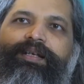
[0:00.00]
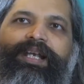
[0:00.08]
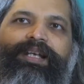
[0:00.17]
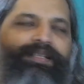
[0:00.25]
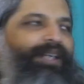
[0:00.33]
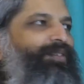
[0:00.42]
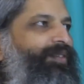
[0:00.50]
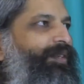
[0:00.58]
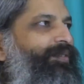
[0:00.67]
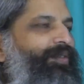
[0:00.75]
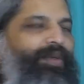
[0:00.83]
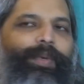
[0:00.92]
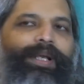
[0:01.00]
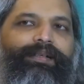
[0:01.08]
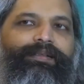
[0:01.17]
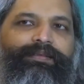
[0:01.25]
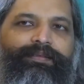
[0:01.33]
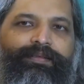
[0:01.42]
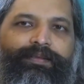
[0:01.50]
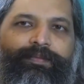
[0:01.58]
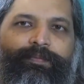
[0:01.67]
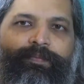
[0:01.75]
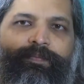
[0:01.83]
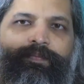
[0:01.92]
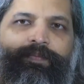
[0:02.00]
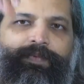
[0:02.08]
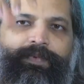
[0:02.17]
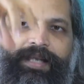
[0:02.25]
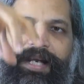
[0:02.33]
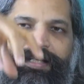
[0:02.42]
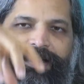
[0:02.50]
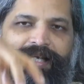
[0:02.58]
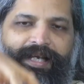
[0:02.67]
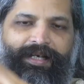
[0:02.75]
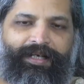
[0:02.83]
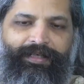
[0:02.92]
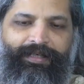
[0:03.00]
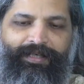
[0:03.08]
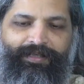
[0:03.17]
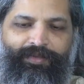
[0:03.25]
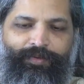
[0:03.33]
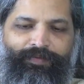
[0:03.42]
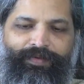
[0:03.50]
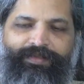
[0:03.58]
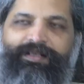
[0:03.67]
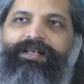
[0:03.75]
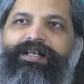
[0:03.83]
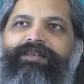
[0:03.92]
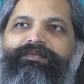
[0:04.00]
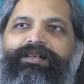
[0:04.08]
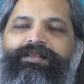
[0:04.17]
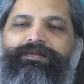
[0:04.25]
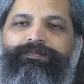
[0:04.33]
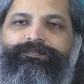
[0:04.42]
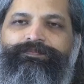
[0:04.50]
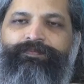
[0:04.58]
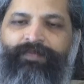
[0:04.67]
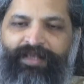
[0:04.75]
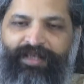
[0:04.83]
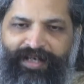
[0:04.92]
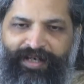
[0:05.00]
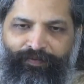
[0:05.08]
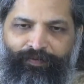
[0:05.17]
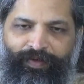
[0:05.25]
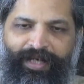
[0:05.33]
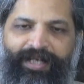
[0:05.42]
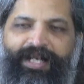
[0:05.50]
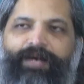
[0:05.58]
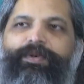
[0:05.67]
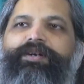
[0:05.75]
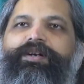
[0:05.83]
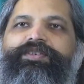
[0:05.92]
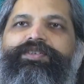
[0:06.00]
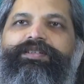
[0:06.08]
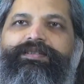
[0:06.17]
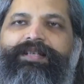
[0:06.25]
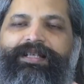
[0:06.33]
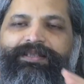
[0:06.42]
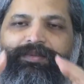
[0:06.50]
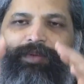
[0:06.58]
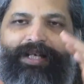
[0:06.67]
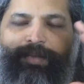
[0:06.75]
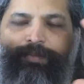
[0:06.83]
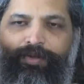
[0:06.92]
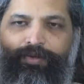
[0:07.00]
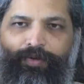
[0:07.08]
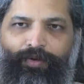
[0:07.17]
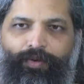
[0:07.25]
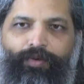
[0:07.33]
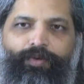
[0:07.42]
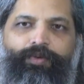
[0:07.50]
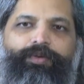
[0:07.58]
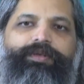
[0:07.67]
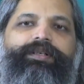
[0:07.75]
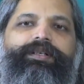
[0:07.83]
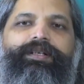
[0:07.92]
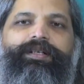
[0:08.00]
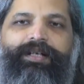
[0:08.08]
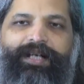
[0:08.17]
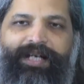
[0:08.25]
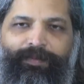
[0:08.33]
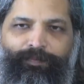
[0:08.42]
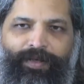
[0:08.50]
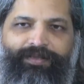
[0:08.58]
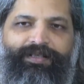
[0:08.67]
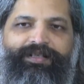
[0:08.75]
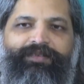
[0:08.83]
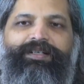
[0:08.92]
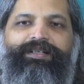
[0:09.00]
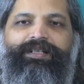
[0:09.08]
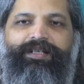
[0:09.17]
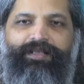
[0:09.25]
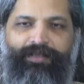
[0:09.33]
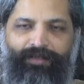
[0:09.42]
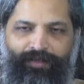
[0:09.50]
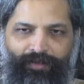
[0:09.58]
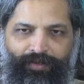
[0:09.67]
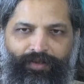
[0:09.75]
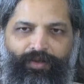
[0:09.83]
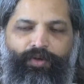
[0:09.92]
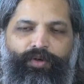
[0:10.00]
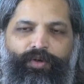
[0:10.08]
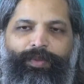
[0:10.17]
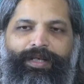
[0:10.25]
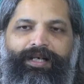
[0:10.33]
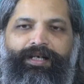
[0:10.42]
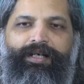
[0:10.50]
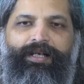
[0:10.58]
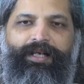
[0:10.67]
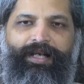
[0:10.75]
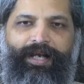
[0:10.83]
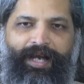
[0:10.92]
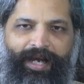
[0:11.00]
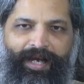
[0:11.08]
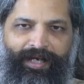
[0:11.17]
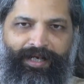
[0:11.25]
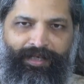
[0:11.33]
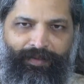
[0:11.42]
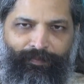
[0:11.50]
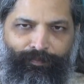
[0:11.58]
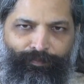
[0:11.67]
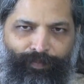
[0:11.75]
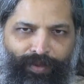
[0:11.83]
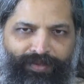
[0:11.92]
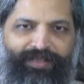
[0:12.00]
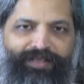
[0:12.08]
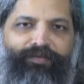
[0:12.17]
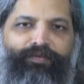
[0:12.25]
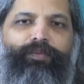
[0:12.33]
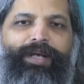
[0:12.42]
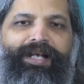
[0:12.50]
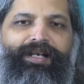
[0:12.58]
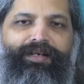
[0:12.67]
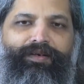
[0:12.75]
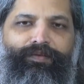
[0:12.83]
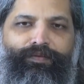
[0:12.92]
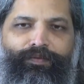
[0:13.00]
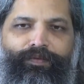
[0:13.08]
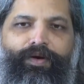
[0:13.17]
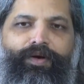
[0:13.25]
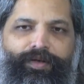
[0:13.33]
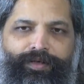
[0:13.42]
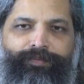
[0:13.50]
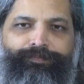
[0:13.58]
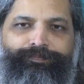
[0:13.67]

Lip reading: intentions or wills, and they are condensed to a physical level. If in our consciousness we are able to grow in positivity, goodwill, and positive will for